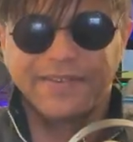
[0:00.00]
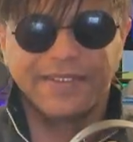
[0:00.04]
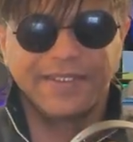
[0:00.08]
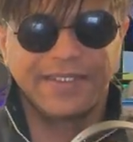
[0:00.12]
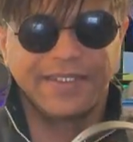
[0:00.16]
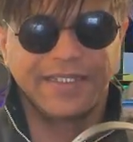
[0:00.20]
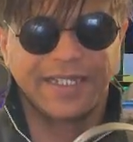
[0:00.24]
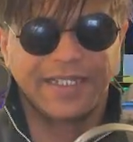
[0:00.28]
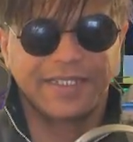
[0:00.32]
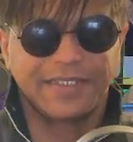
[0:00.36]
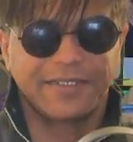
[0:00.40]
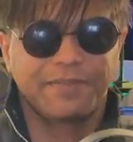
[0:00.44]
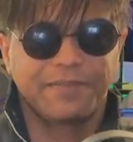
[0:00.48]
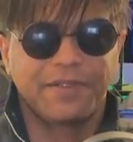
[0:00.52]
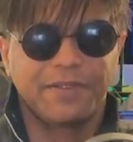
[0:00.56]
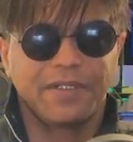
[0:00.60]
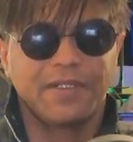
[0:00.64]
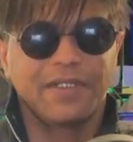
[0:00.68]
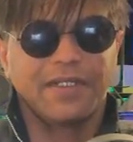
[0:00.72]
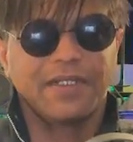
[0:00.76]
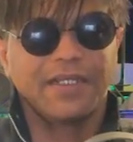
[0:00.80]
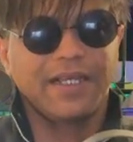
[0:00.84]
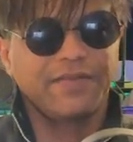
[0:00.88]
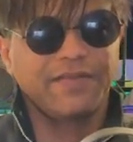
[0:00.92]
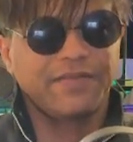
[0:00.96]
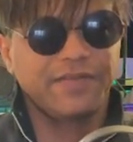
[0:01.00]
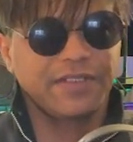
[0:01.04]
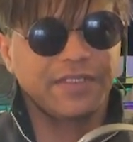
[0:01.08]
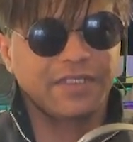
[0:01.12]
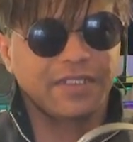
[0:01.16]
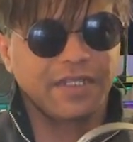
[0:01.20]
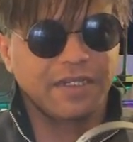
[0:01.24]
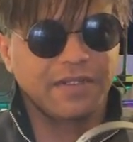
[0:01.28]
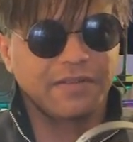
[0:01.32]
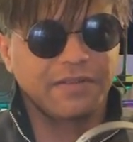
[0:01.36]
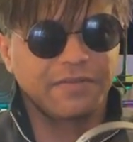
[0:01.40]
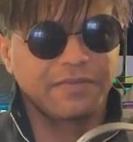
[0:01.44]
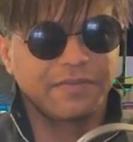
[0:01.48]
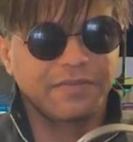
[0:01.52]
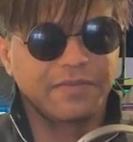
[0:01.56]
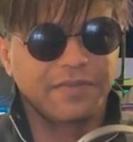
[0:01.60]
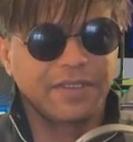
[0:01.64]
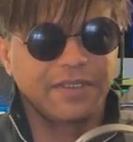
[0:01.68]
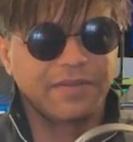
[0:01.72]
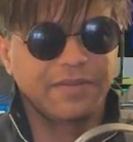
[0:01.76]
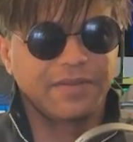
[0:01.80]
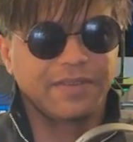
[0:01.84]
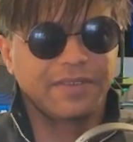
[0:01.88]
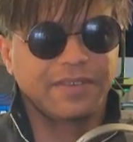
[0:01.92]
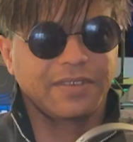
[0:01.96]
like to put 11s on them.
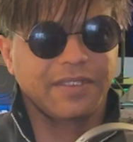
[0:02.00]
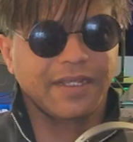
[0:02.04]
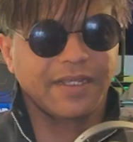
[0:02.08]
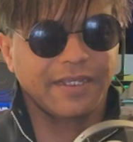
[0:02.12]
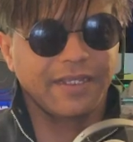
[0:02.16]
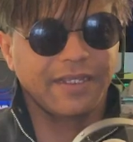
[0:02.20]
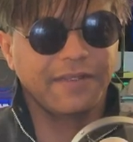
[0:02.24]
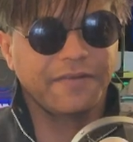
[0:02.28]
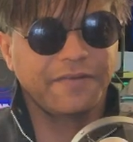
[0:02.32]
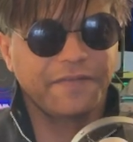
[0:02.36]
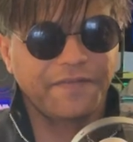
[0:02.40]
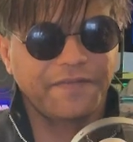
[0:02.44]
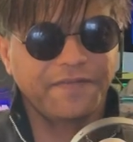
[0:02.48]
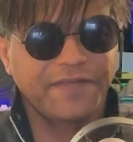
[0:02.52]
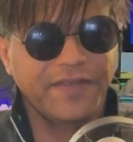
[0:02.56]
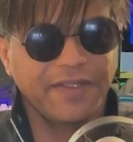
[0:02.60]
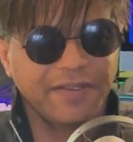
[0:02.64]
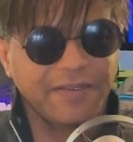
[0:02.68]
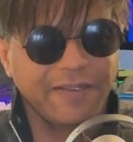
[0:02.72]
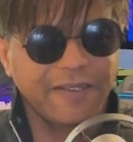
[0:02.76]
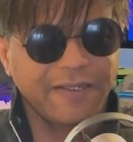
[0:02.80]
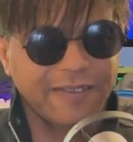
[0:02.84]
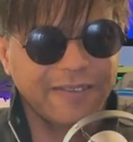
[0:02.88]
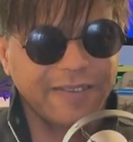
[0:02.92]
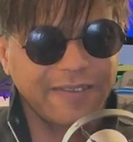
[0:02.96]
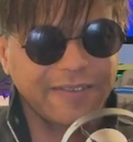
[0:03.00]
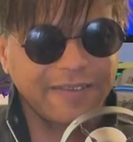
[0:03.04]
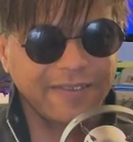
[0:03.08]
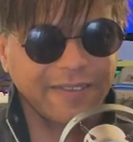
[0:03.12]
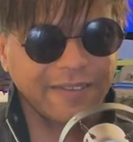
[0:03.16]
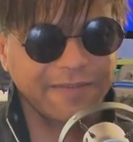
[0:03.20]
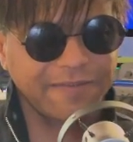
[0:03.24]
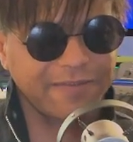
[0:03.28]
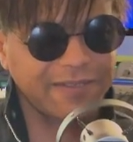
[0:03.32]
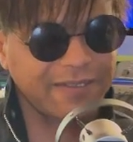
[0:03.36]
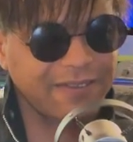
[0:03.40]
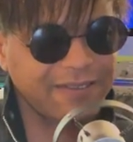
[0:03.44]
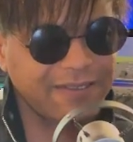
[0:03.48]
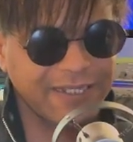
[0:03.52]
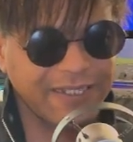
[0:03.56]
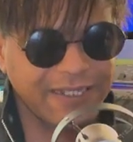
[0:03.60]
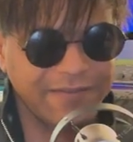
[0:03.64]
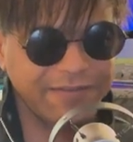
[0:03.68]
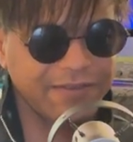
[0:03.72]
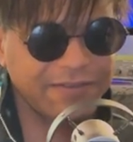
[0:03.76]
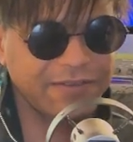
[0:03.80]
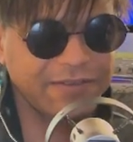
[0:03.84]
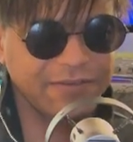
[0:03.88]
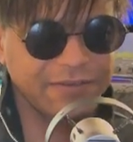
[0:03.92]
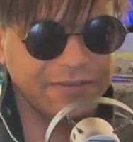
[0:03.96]
He was like, it'll feel like 10s. He's like, the
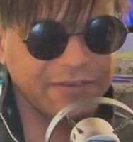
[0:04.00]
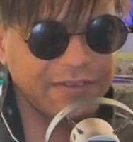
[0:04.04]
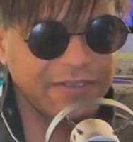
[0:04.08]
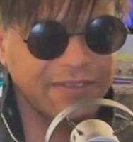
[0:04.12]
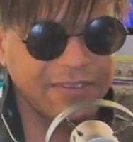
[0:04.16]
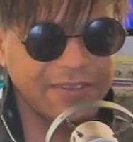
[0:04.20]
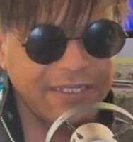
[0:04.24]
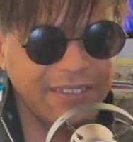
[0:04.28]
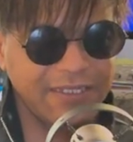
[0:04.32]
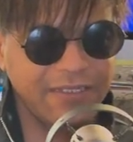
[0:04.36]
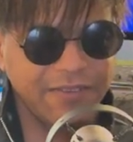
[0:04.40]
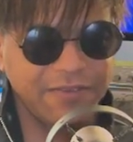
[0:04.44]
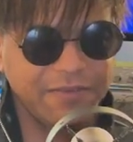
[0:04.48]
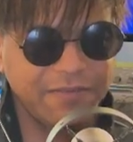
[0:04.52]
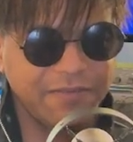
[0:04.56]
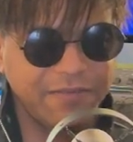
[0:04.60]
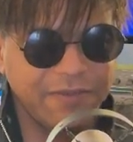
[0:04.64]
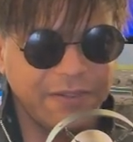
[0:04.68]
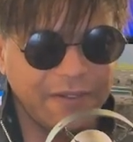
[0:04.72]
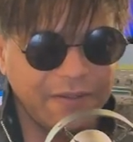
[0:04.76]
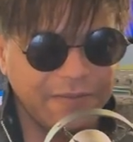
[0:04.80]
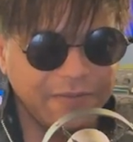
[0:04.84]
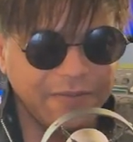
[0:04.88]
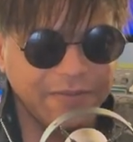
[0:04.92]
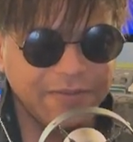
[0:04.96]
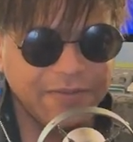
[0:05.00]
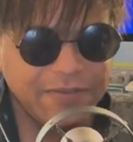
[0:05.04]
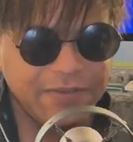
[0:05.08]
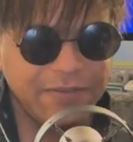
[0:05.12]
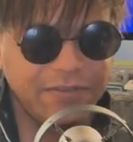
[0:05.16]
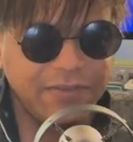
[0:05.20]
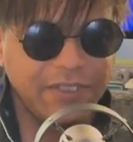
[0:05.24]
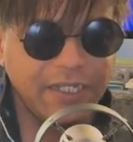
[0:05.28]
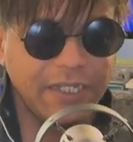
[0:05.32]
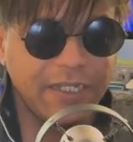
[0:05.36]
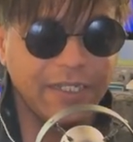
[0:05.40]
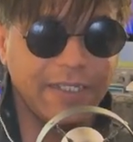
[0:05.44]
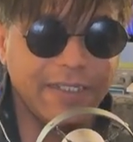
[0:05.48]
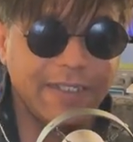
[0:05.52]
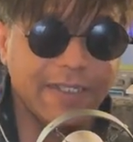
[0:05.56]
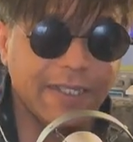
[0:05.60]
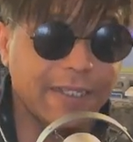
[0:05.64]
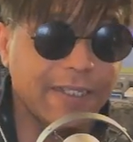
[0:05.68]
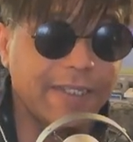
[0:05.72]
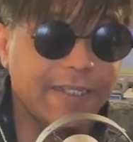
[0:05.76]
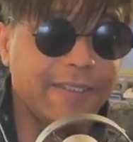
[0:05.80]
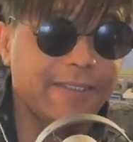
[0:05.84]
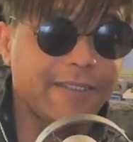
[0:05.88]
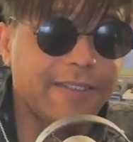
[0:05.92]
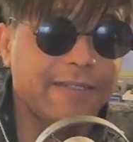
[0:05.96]
10s will be almost too, and
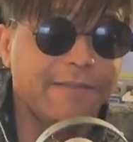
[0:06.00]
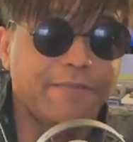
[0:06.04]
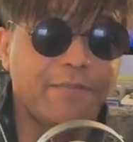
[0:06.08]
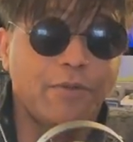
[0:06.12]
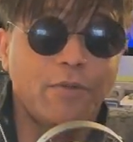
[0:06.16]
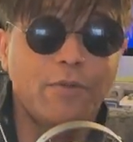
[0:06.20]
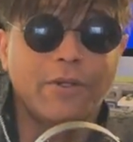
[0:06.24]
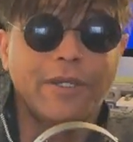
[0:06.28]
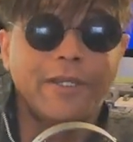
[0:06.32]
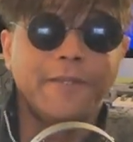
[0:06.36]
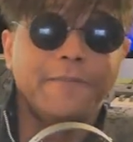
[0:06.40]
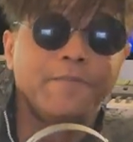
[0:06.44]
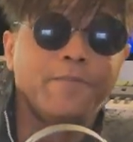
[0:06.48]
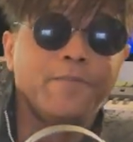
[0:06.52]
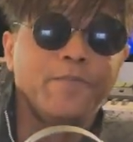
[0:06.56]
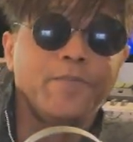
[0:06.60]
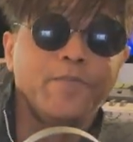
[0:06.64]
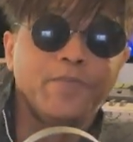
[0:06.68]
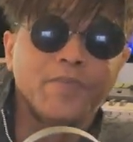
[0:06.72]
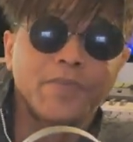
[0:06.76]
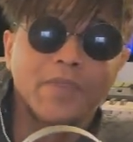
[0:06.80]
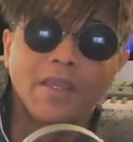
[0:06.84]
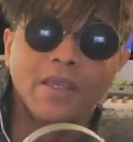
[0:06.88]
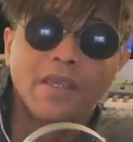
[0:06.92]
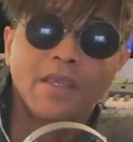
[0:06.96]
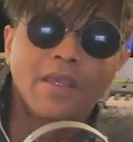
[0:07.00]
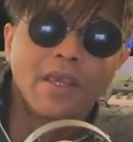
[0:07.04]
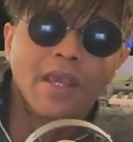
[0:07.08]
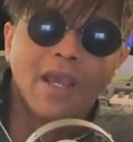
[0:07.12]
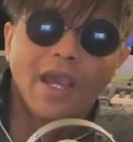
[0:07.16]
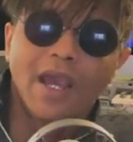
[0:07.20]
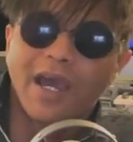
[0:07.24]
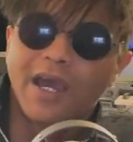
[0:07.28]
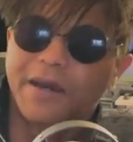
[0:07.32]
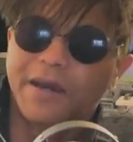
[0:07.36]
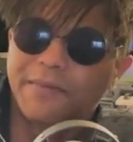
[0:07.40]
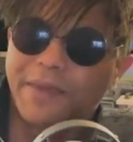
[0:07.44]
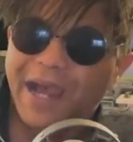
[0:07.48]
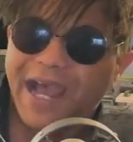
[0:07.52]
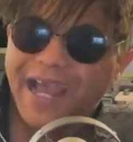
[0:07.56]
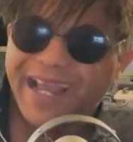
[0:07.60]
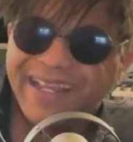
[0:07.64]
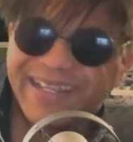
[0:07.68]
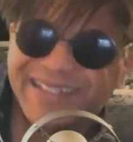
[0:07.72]
like, he got a point. I can